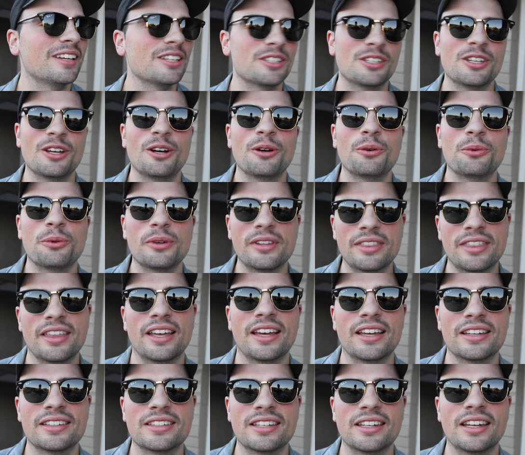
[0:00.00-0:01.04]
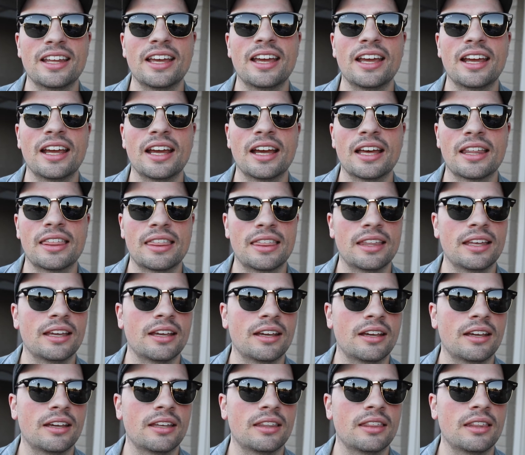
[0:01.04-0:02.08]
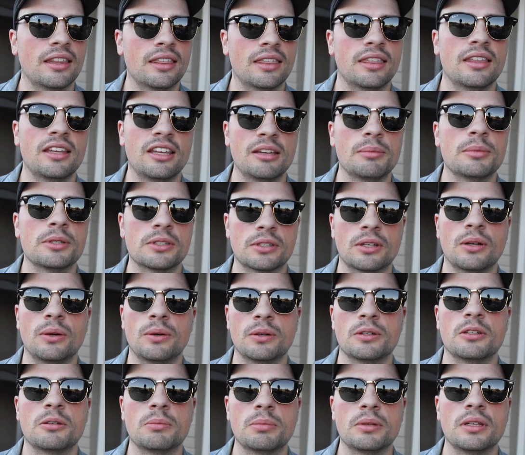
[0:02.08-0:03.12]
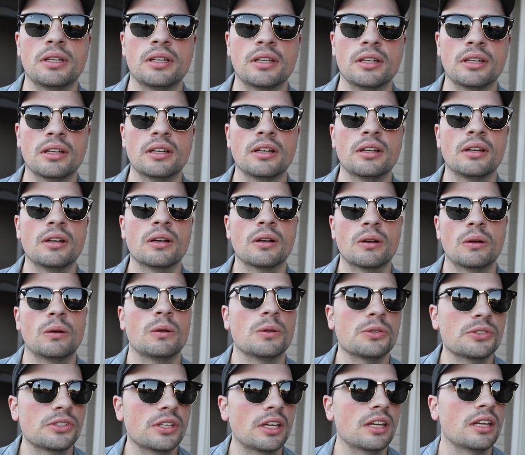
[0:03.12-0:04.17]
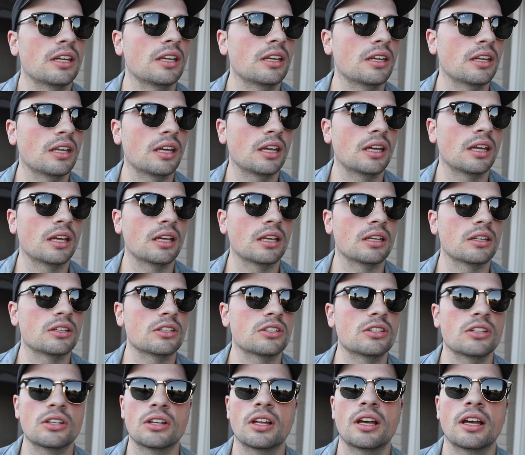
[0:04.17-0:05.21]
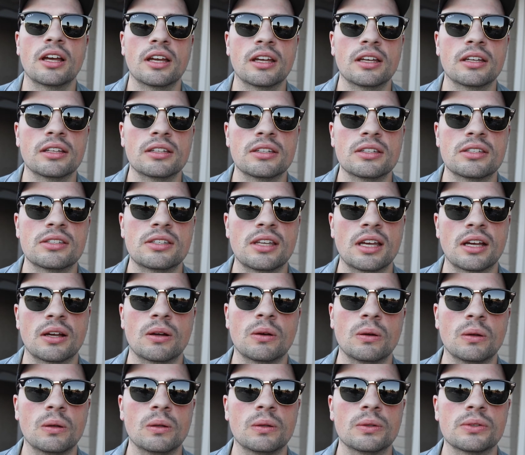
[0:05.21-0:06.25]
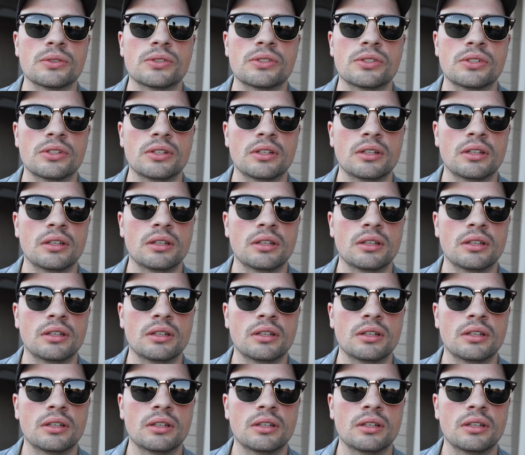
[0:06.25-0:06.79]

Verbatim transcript: So with that, today I think the theme is going to be goal setting and should I set goals